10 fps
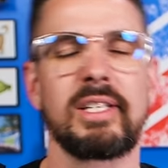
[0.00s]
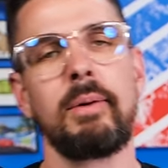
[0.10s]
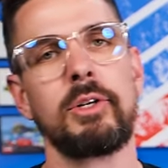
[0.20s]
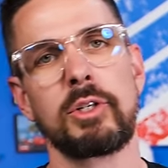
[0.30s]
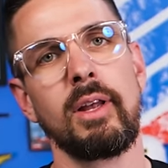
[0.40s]
say
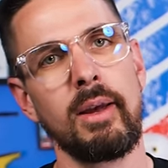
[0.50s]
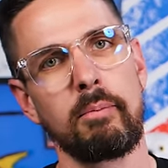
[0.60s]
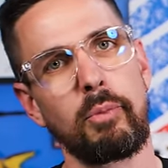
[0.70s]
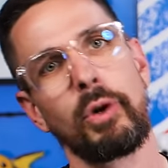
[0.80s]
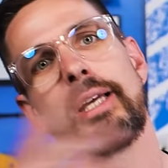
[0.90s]
we just
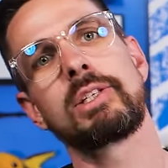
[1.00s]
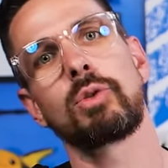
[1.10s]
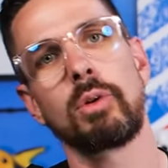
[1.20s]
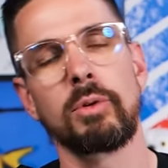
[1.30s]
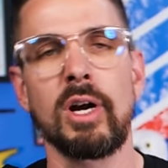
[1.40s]
breeze
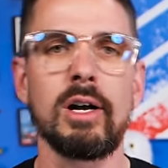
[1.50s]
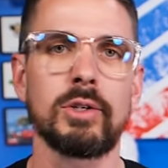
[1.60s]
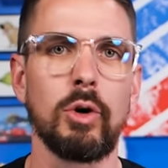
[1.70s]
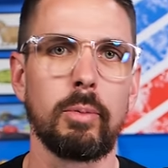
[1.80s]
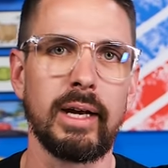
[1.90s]
through Tonks'
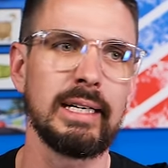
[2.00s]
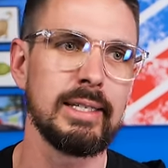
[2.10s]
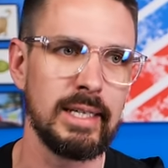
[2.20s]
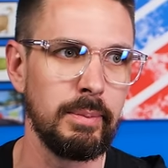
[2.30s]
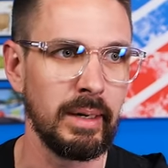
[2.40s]
whole
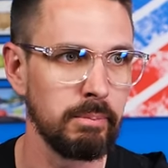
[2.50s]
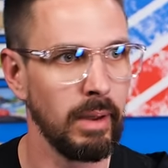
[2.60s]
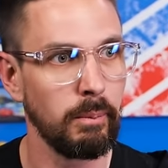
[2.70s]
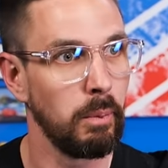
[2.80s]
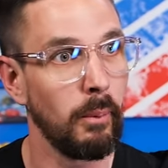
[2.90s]
pregnancy, but
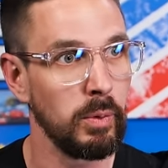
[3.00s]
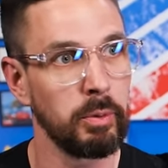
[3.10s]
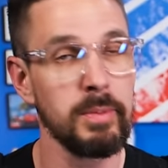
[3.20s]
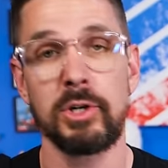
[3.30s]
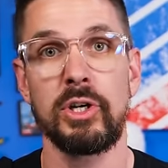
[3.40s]
we
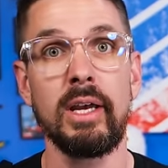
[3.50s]
pretty much